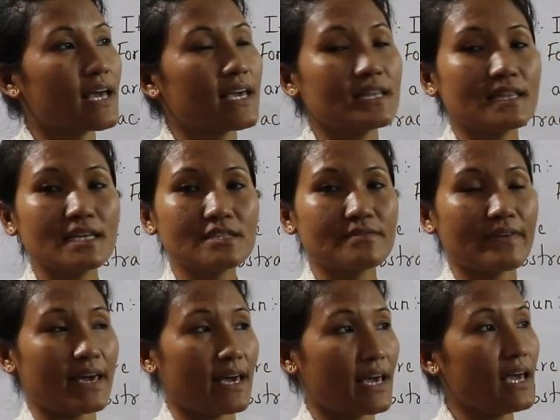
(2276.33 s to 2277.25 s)
In this
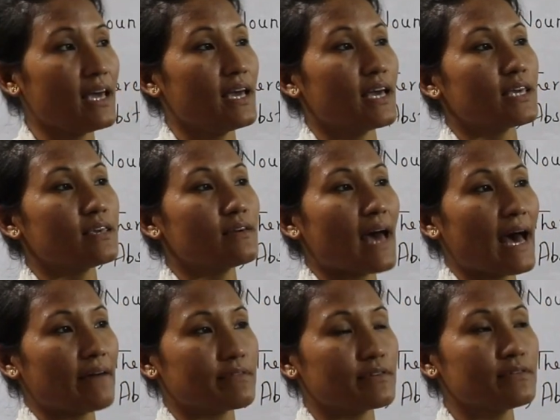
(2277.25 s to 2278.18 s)
way, you
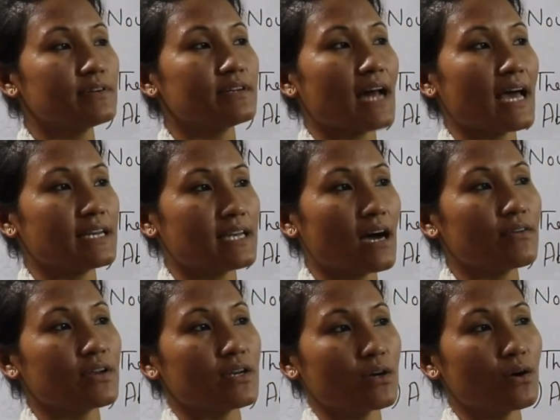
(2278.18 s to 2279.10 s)
have to write
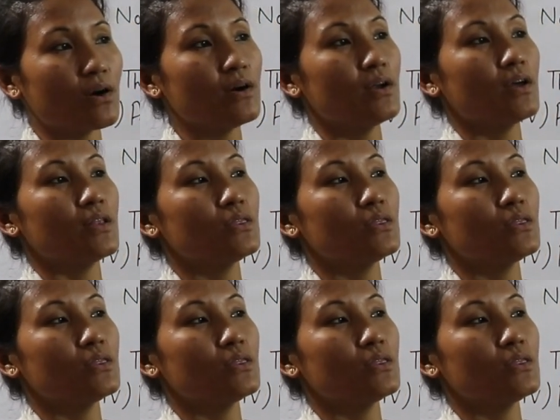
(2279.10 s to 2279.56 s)
down in your